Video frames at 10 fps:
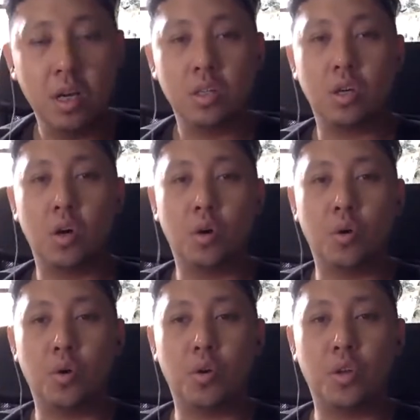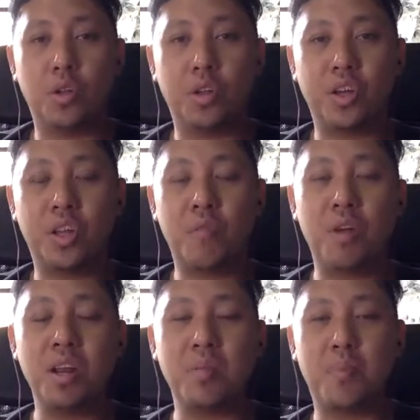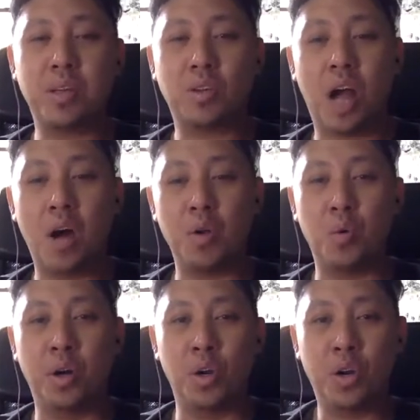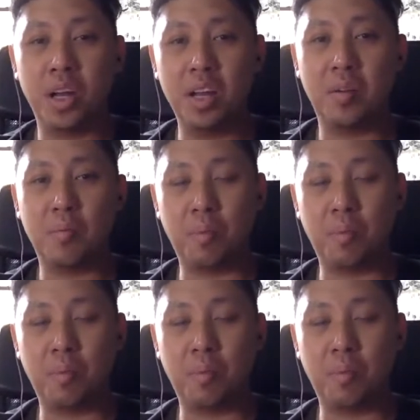So it really depends on how you want to look at it.